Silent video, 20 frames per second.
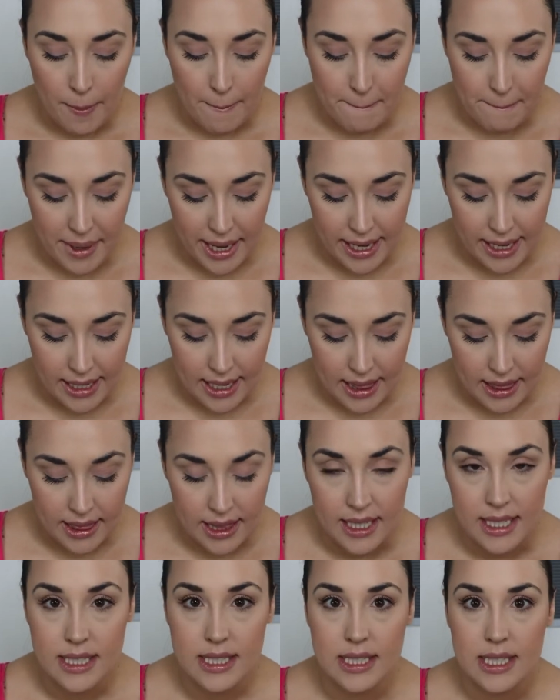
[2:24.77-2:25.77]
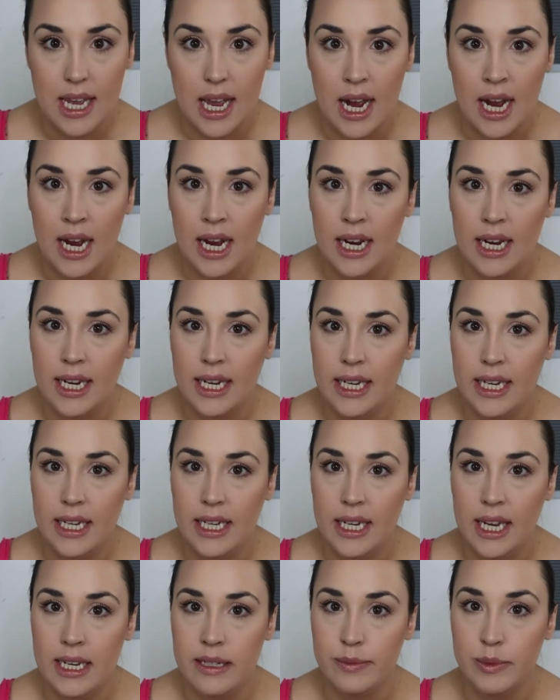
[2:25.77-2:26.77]
But this,
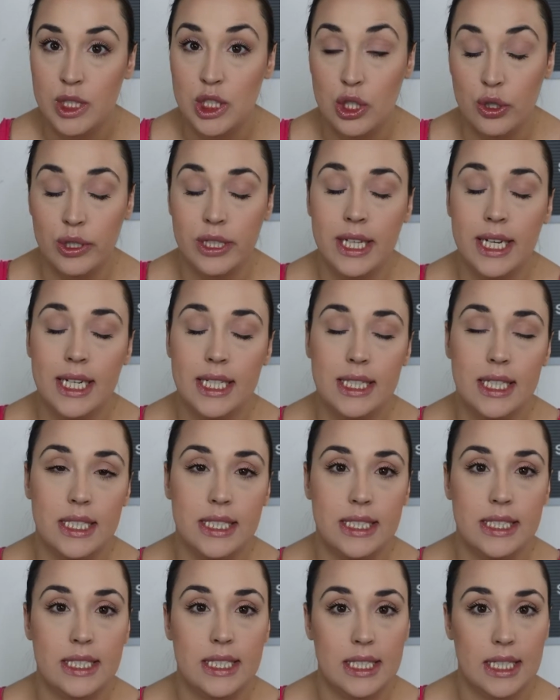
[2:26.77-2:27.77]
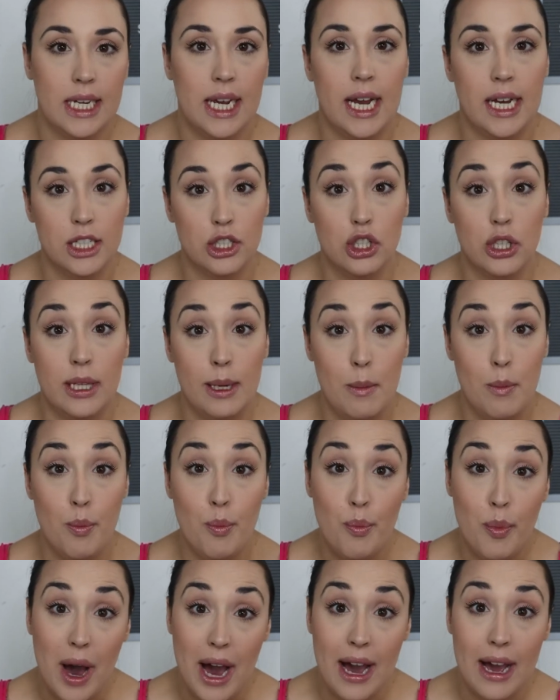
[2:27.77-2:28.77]
I am so glad that he didn't actually
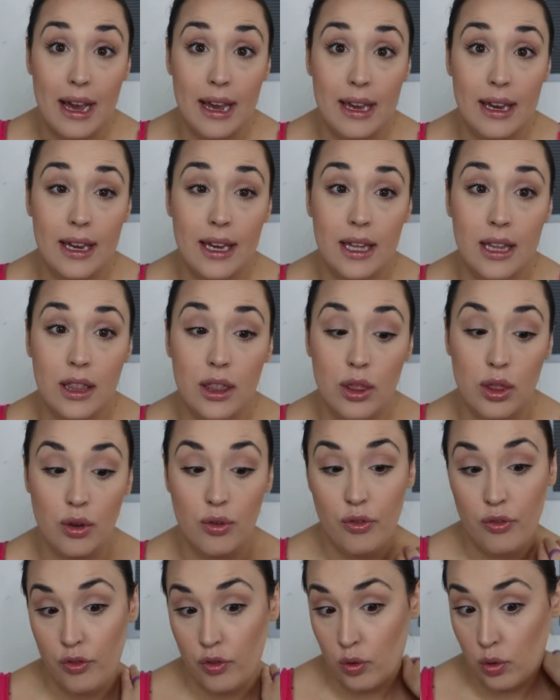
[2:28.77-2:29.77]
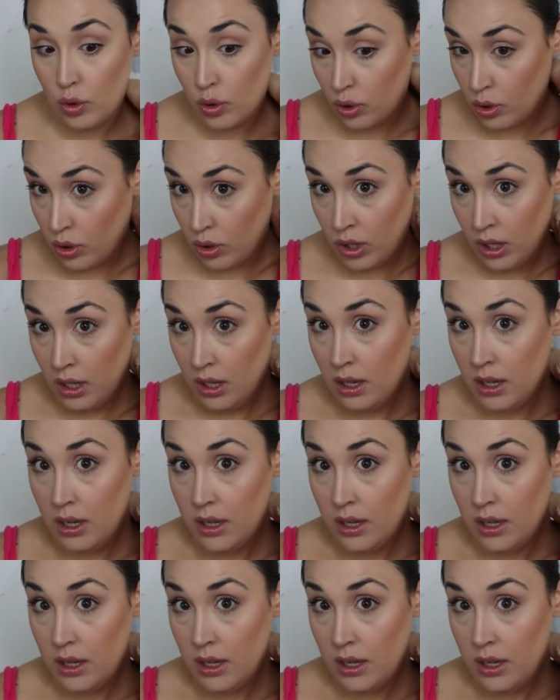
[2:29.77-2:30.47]
buy the full